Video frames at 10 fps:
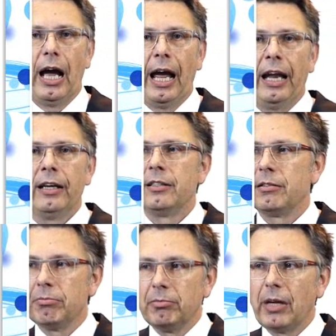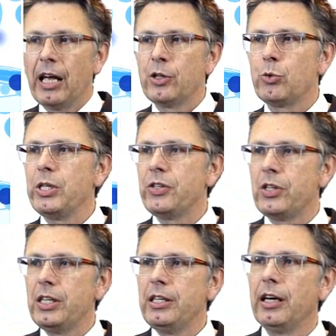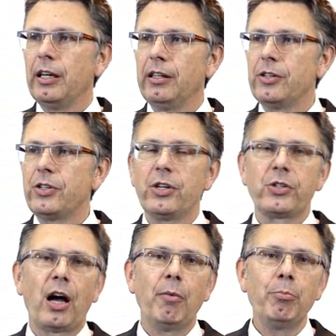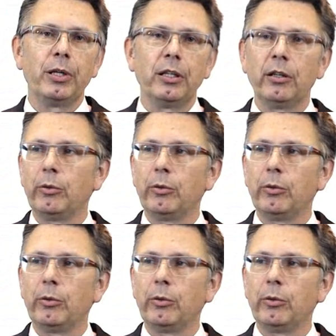And as we see here in this example,